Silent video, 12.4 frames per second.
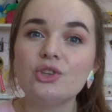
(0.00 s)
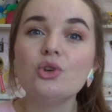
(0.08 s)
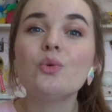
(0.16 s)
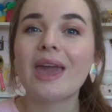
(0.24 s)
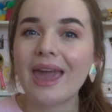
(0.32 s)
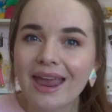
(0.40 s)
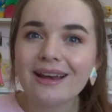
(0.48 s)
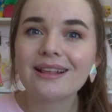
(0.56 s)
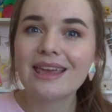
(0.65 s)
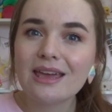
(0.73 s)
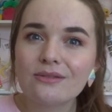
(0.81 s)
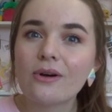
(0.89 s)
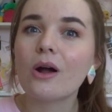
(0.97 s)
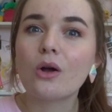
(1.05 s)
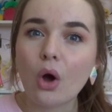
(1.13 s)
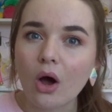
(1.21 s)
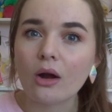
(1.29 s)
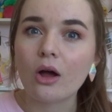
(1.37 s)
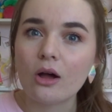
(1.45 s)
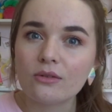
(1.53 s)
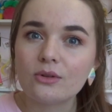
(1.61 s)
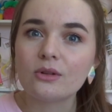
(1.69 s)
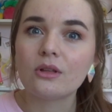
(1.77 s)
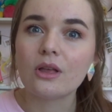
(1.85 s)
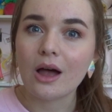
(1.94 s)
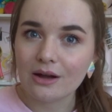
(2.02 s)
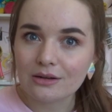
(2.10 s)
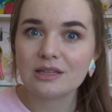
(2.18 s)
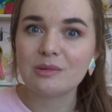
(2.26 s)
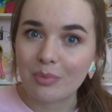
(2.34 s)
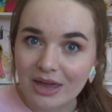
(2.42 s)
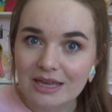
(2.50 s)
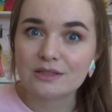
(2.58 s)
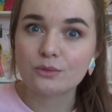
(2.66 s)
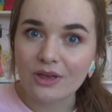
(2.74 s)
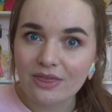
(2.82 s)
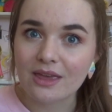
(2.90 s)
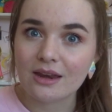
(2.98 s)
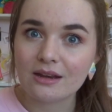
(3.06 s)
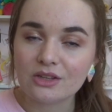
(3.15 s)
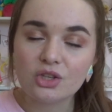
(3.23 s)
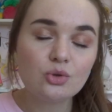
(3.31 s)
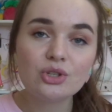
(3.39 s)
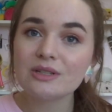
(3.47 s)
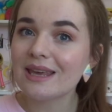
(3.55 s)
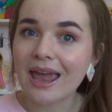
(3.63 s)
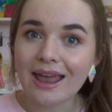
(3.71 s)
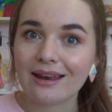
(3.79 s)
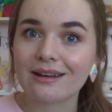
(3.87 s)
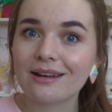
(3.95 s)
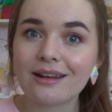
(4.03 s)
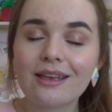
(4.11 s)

you can't give a god-awful ugly base with it. You just can't.